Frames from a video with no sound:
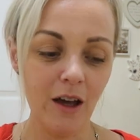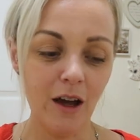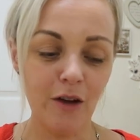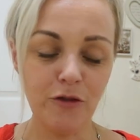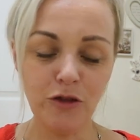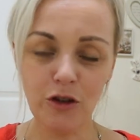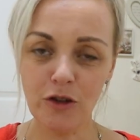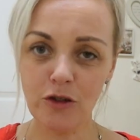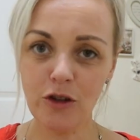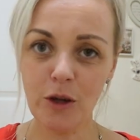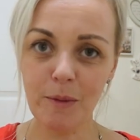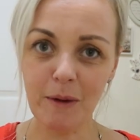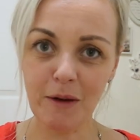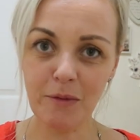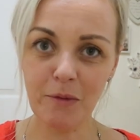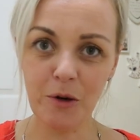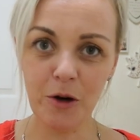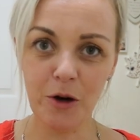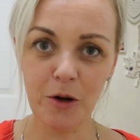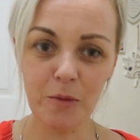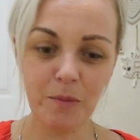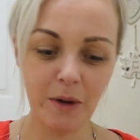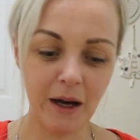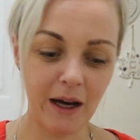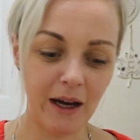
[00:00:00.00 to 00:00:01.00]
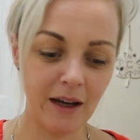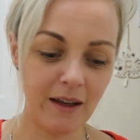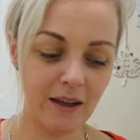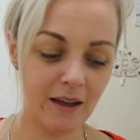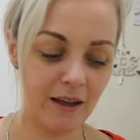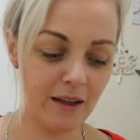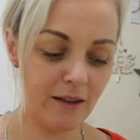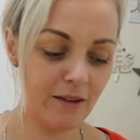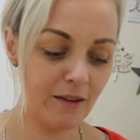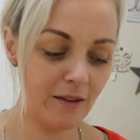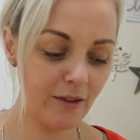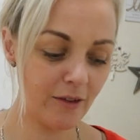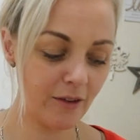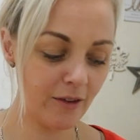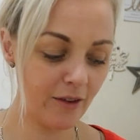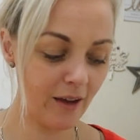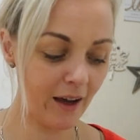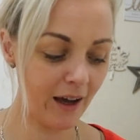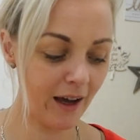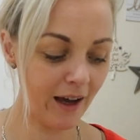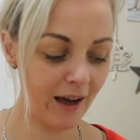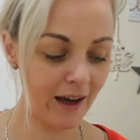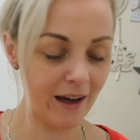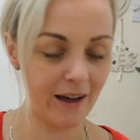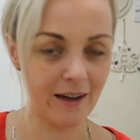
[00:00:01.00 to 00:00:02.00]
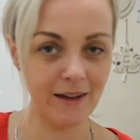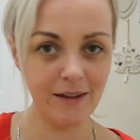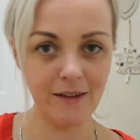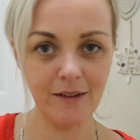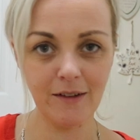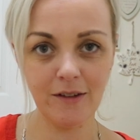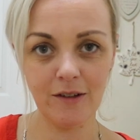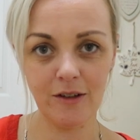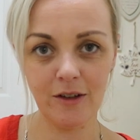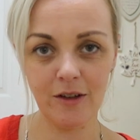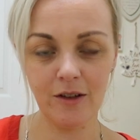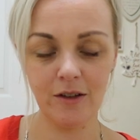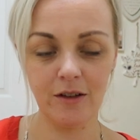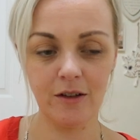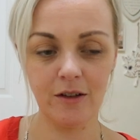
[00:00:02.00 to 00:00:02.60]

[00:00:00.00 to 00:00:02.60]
I've just got back from Home Bargains and